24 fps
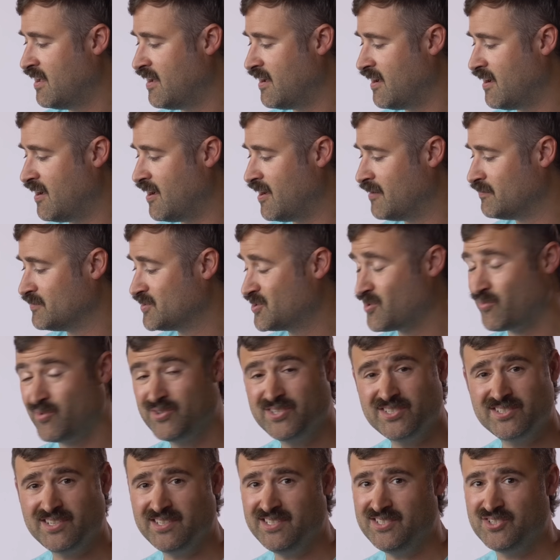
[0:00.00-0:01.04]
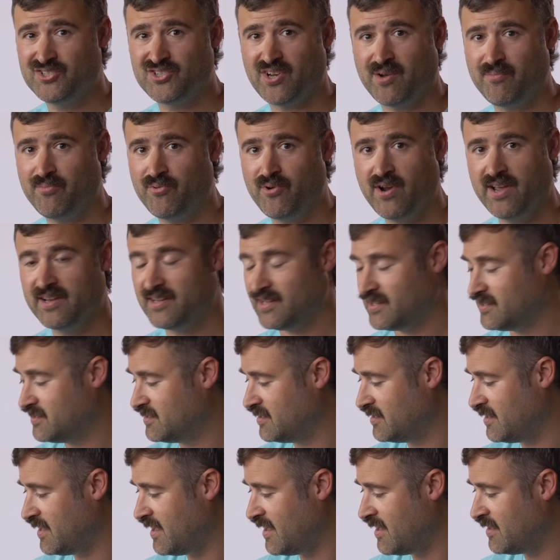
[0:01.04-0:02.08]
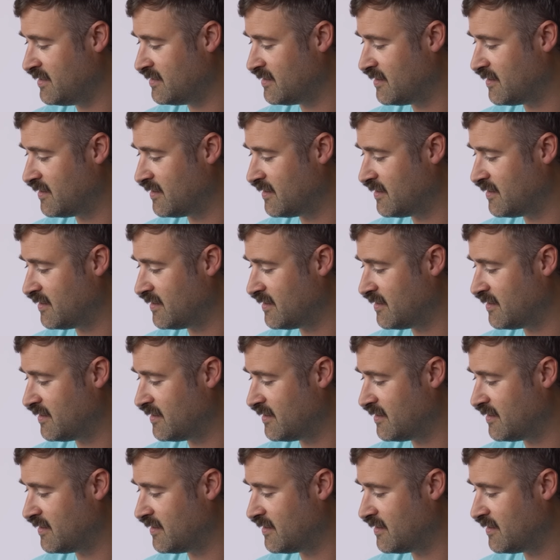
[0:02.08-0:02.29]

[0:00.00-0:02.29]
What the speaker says: So we're just going to jump right into that.